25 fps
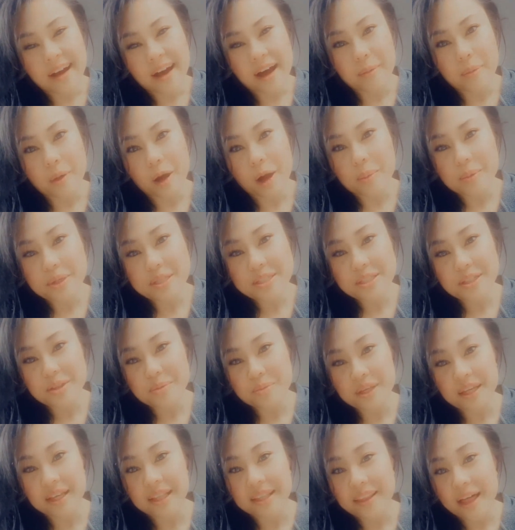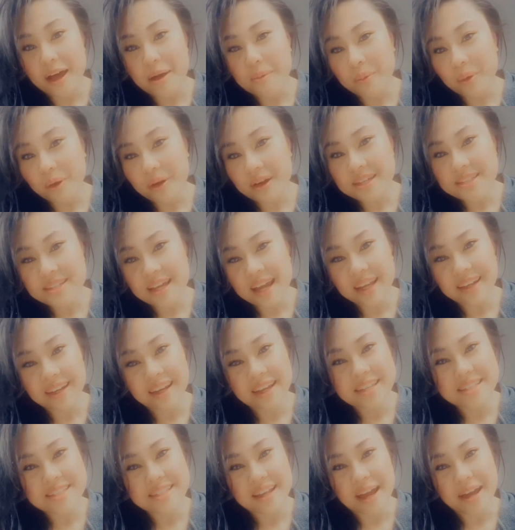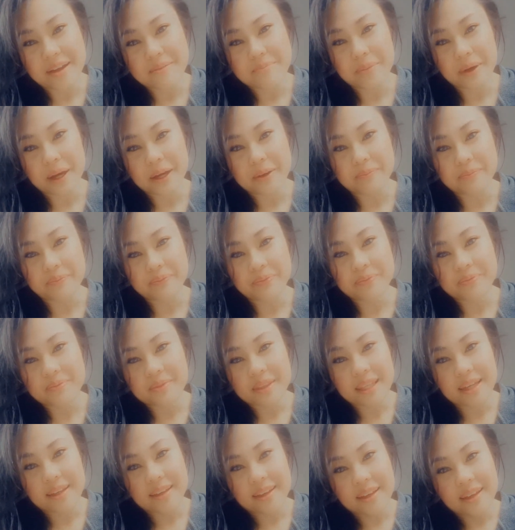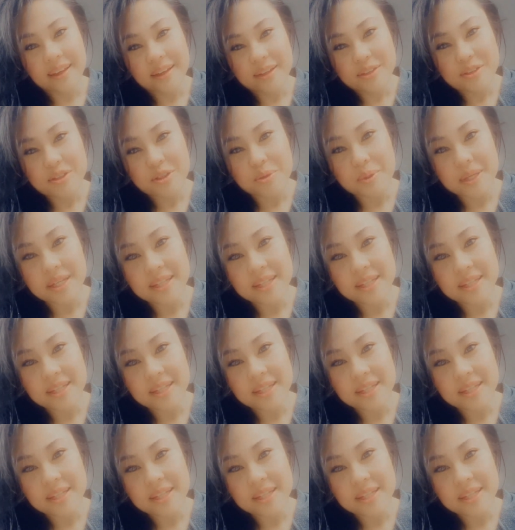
I promise it'll be a lot more exciting next time, but to be